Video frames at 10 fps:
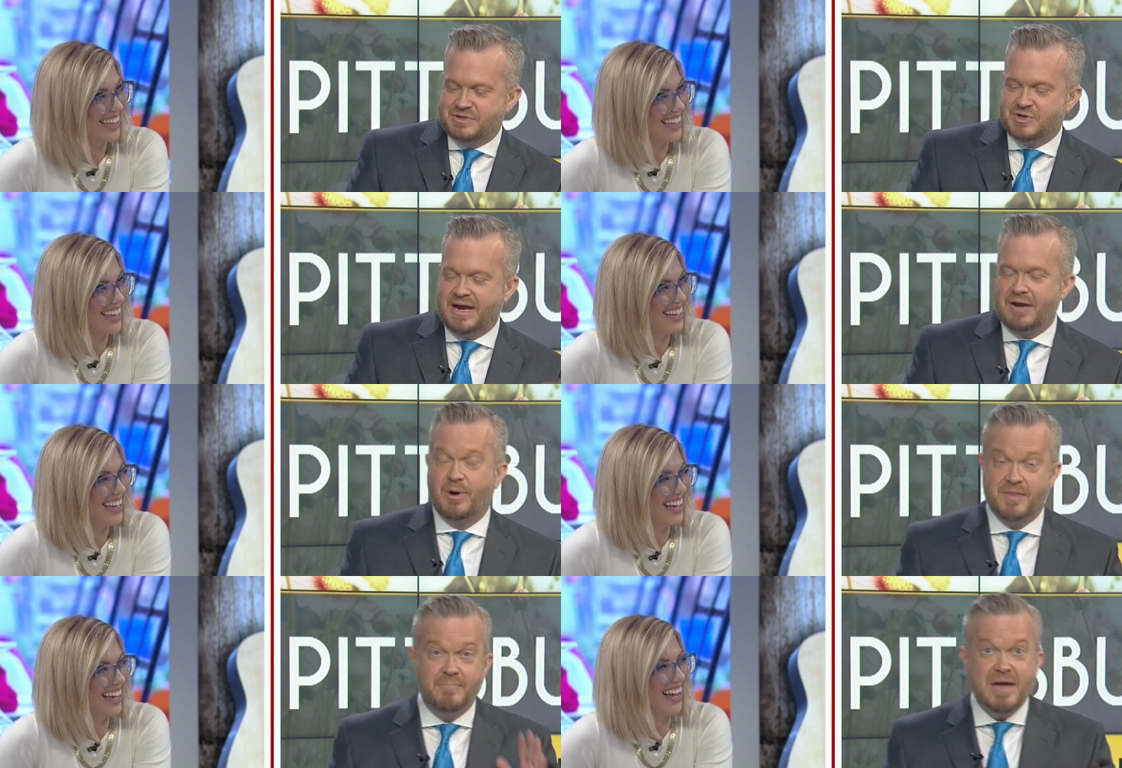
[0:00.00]
Speaker 1: so
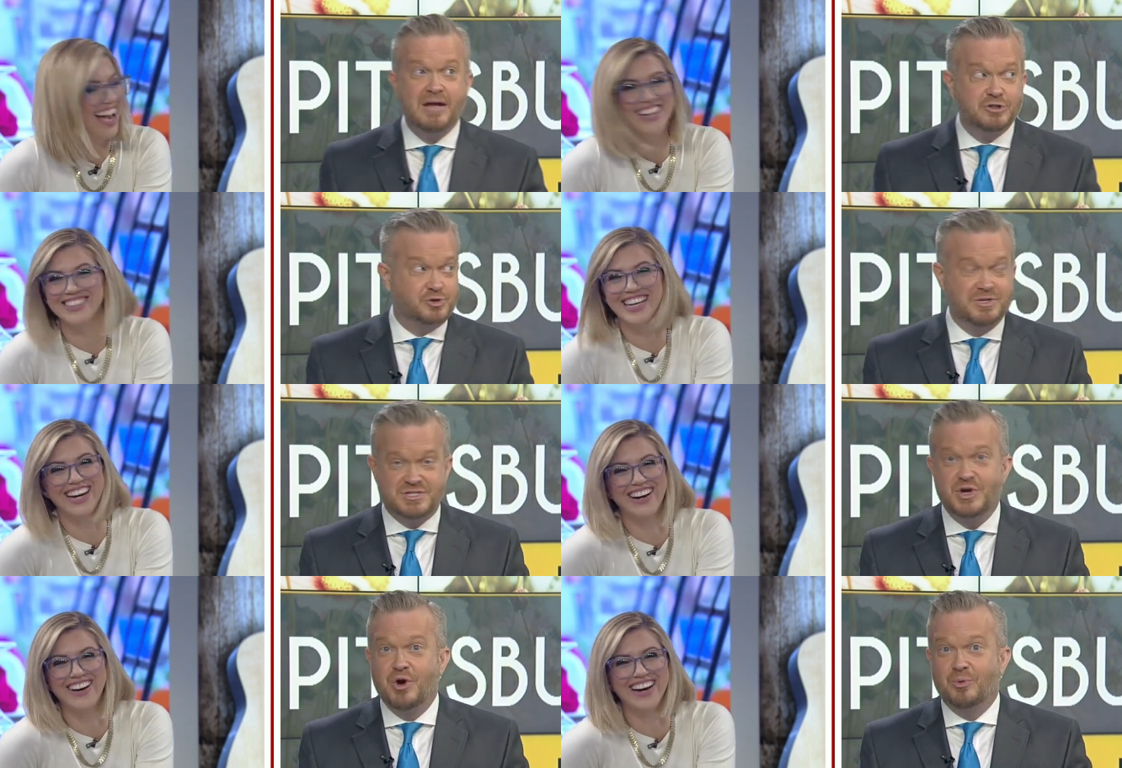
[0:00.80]
anyway the male
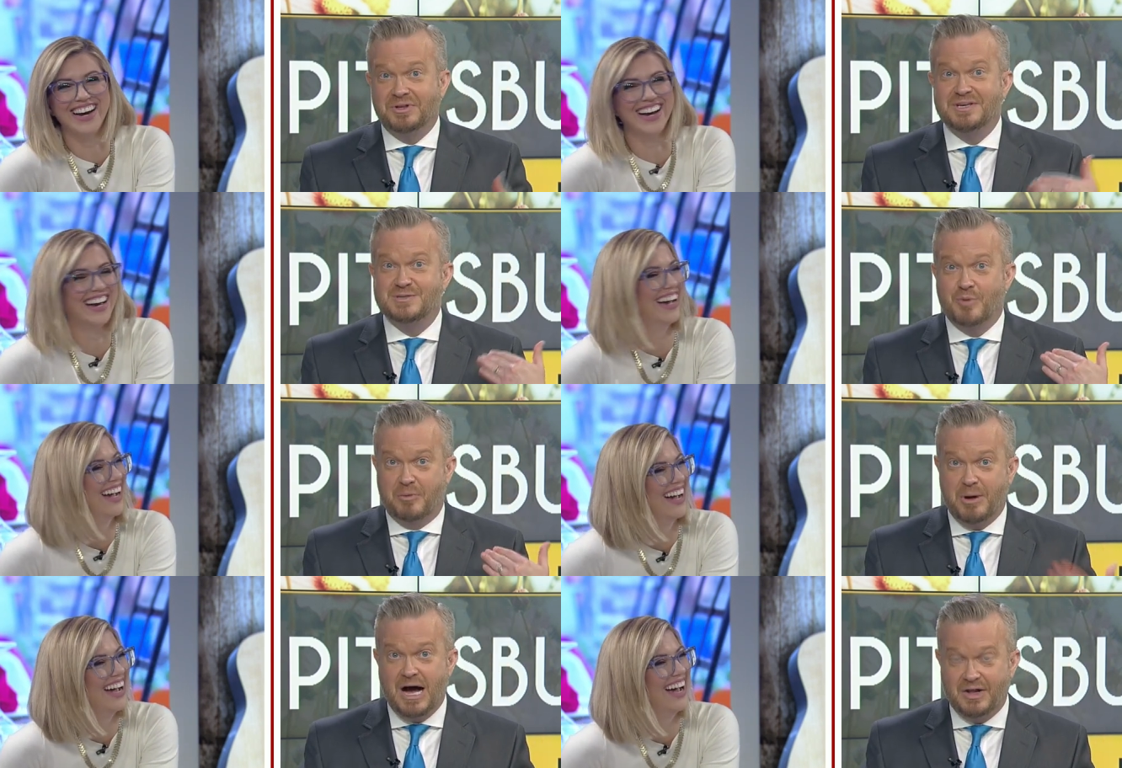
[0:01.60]
trees release more
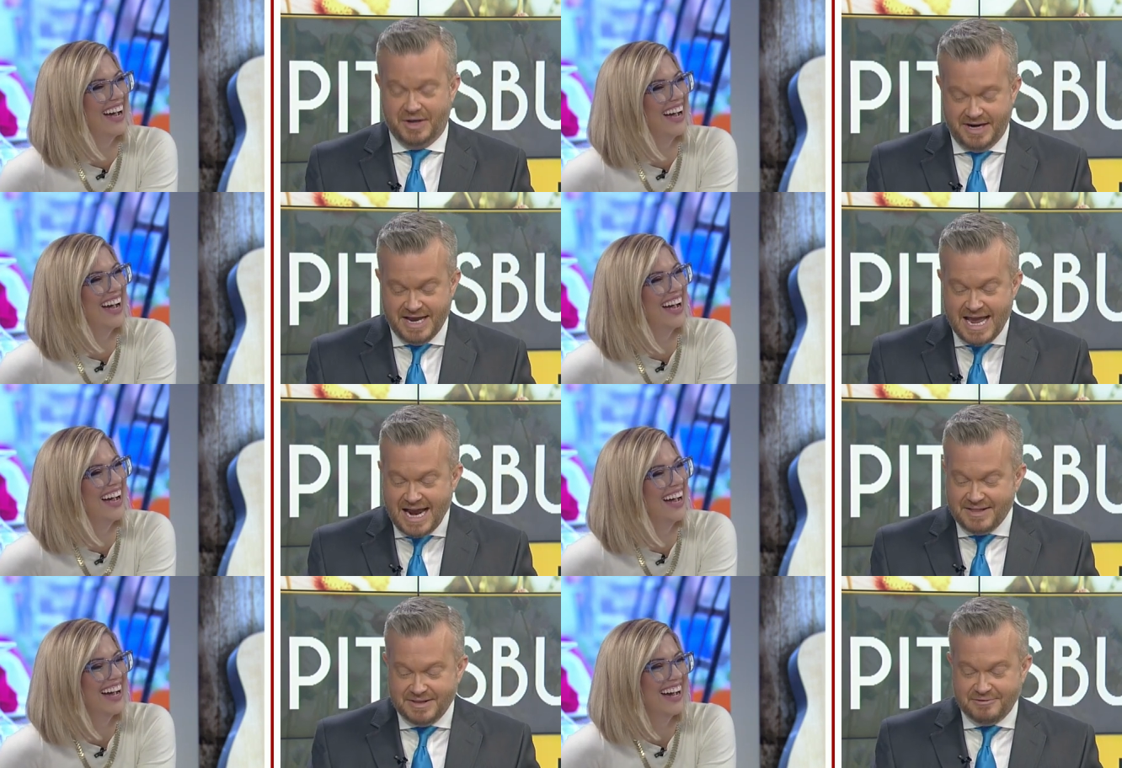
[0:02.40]
pollen,
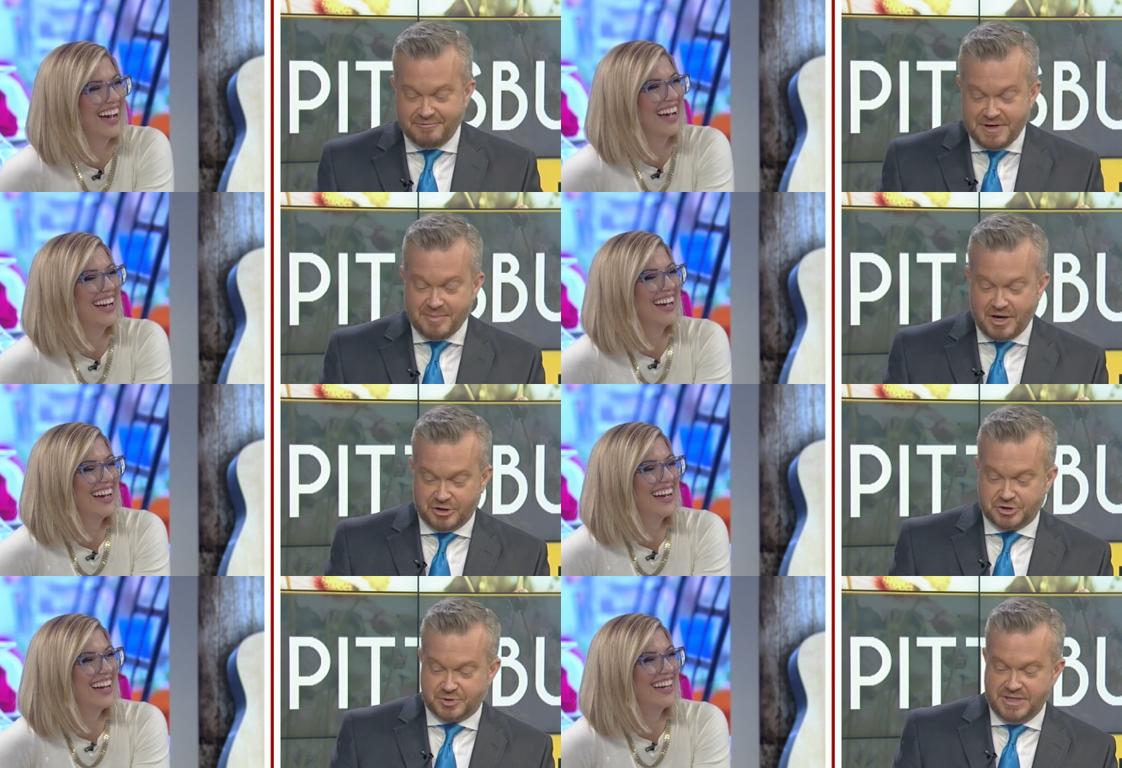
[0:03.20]
and then the female
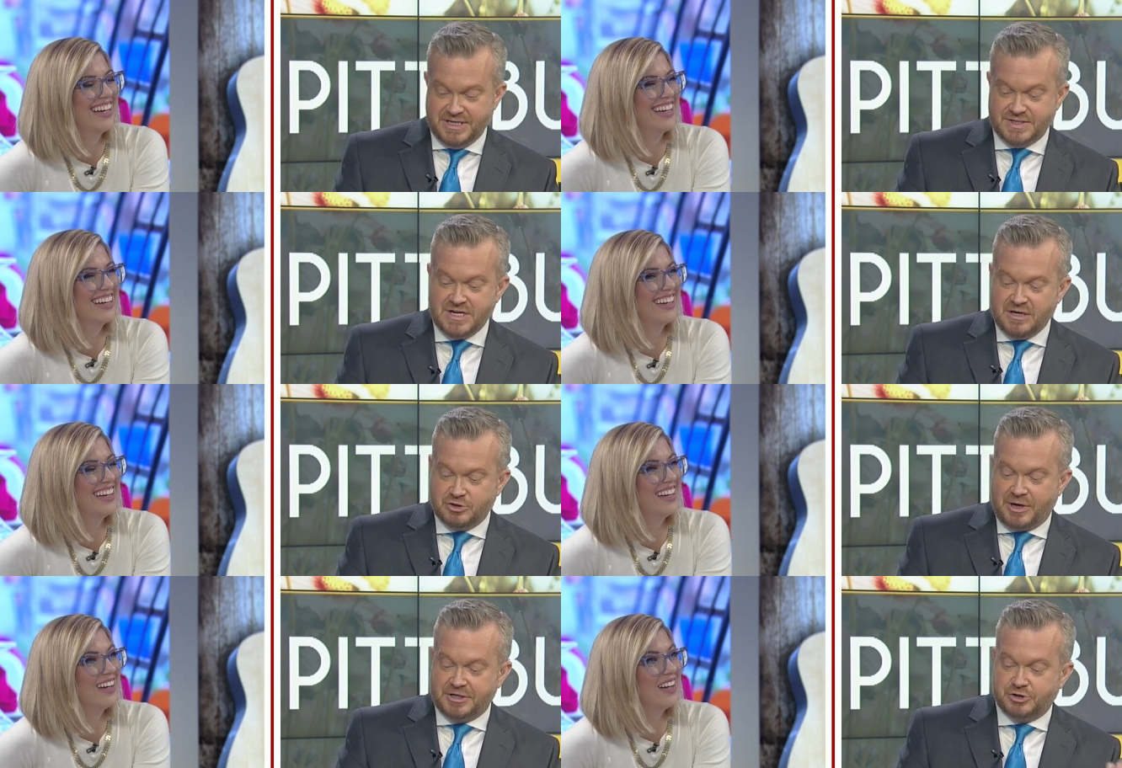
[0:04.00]
trees
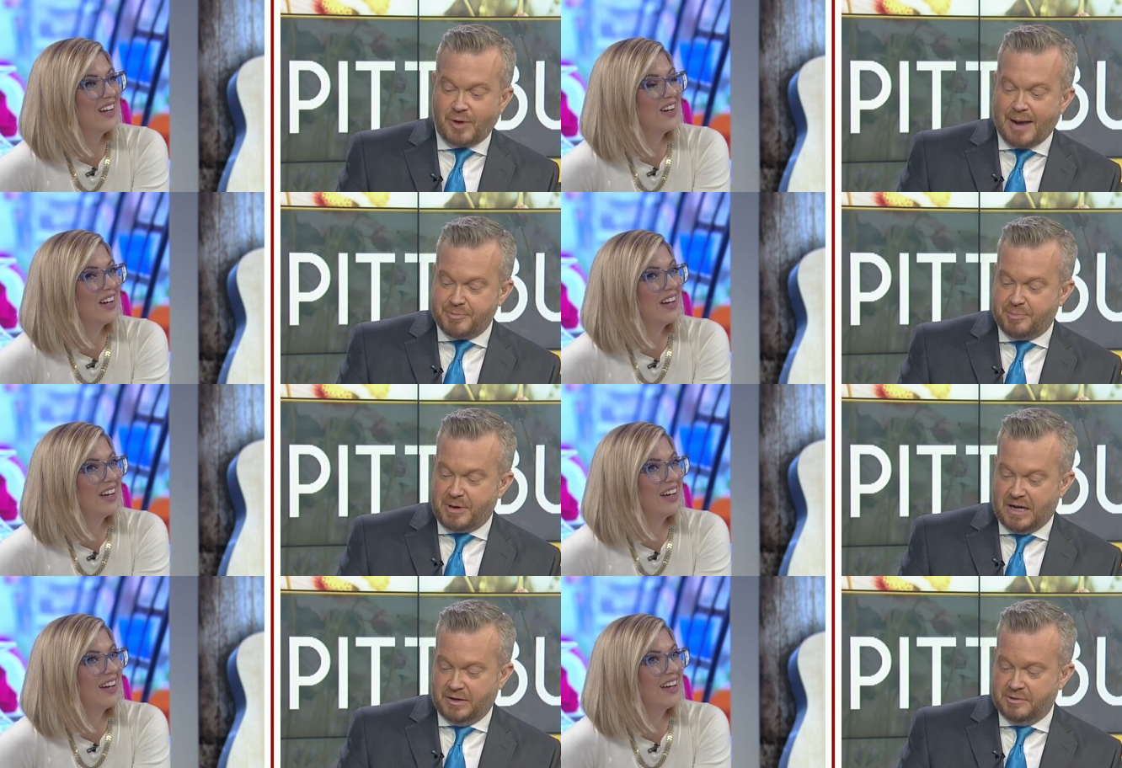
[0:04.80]
try to trap the
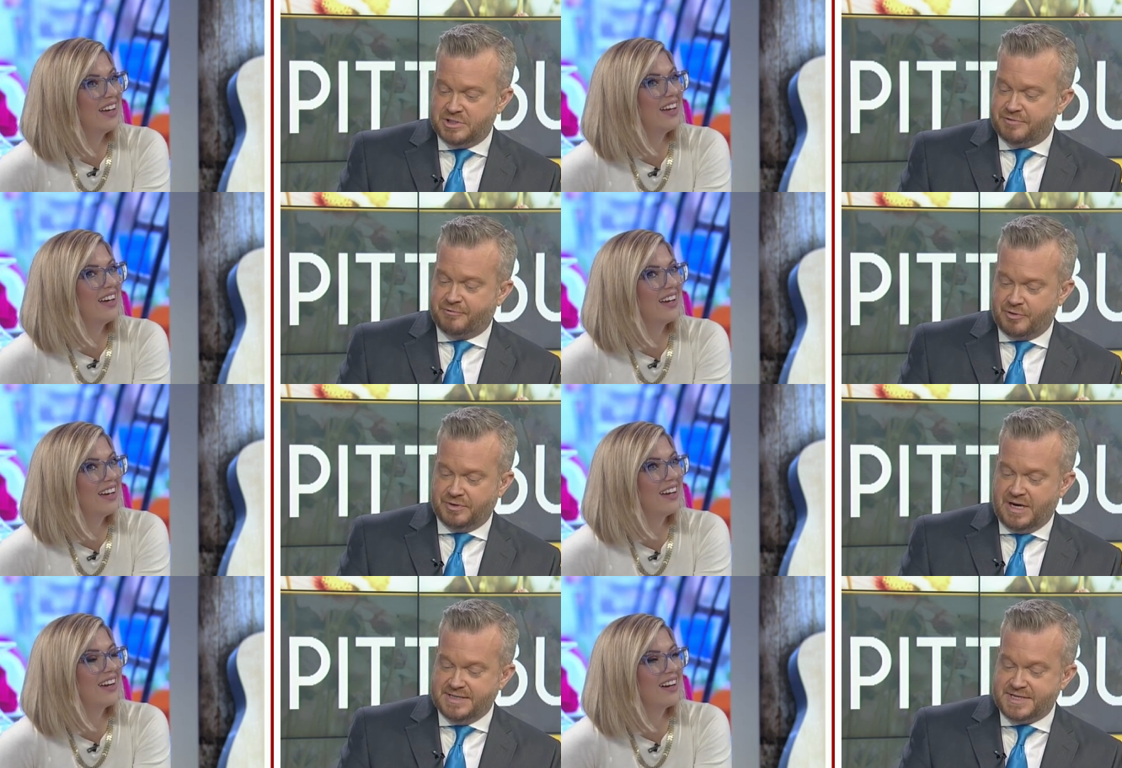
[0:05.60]
pollen to
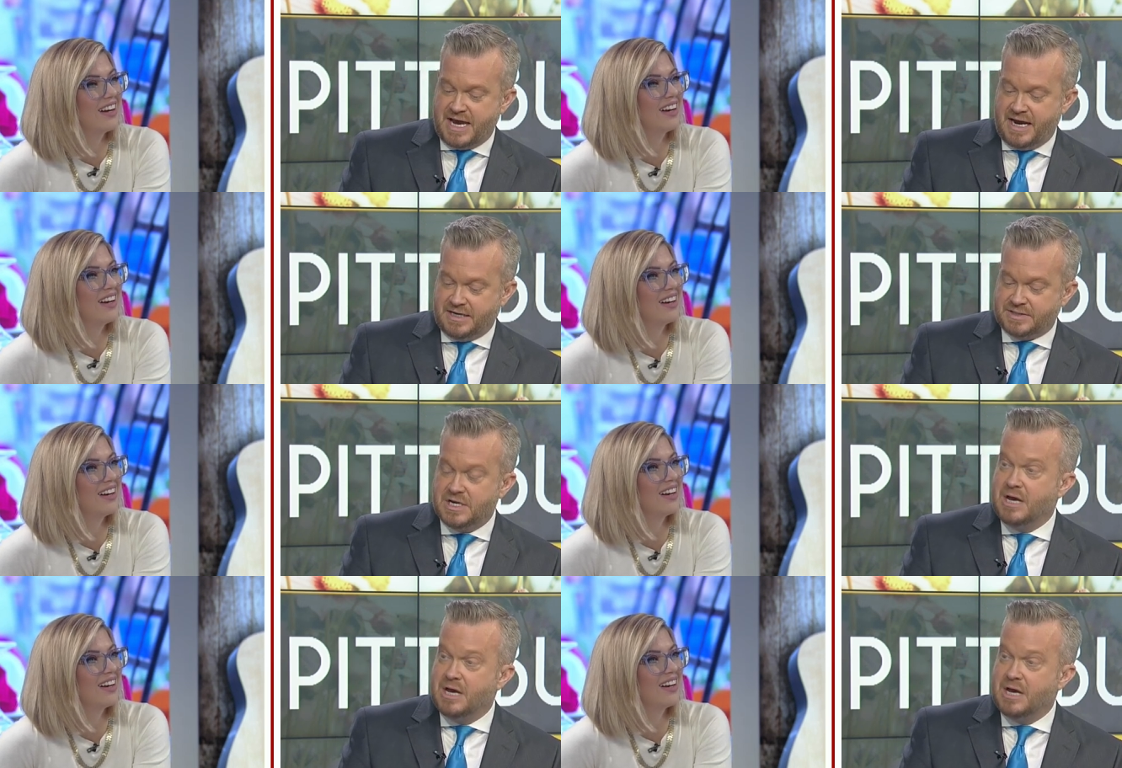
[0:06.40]
fertilize eggs.